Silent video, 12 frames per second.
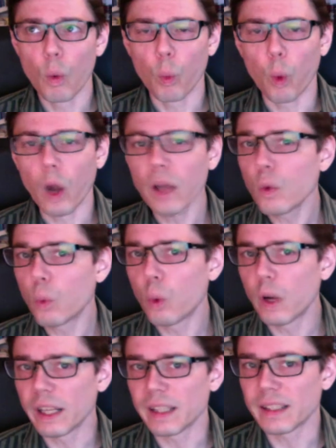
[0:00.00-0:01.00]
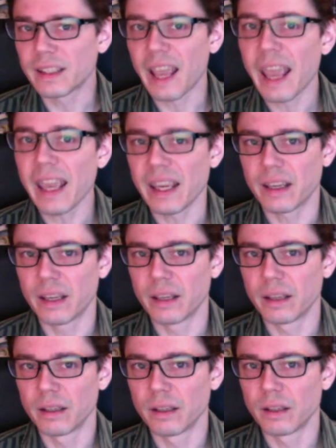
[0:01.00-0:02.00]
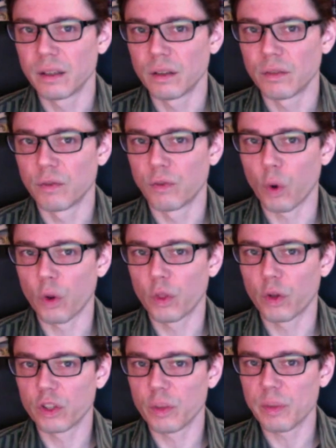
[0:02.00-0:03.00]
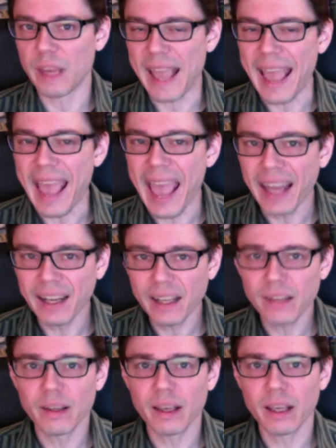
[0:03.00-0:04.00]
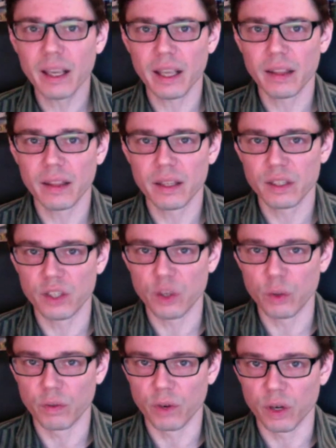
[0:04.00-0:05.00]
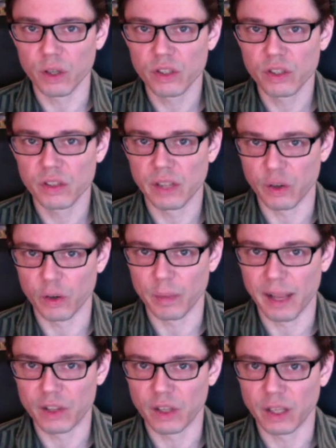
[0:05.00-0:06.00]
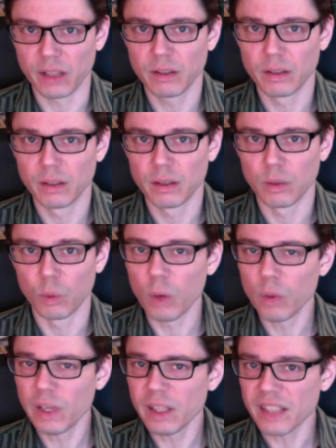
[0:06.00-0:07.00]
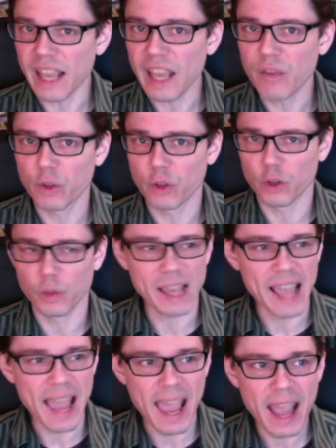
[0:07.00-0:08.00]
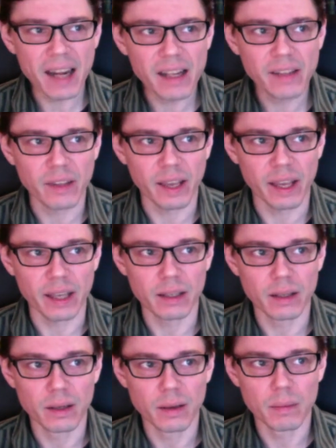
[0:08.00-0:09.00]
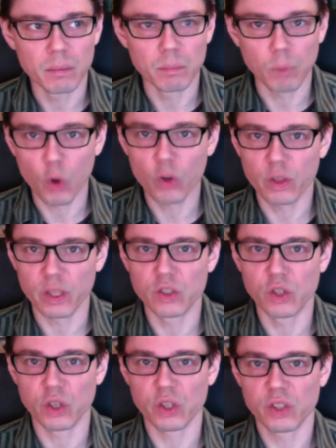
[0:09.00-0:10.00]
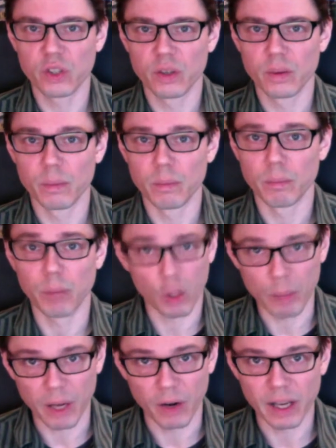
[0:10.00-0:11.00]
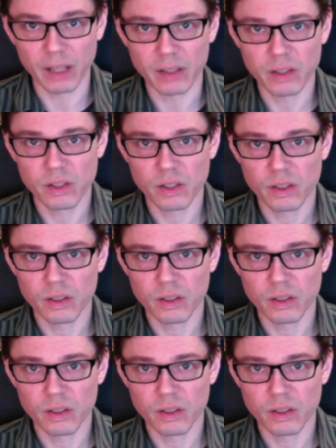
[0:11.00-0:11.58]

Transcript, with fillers: what would it take for there to be anything in this universe that you're imagining? What would it take for there to be anything more than just ball bearings?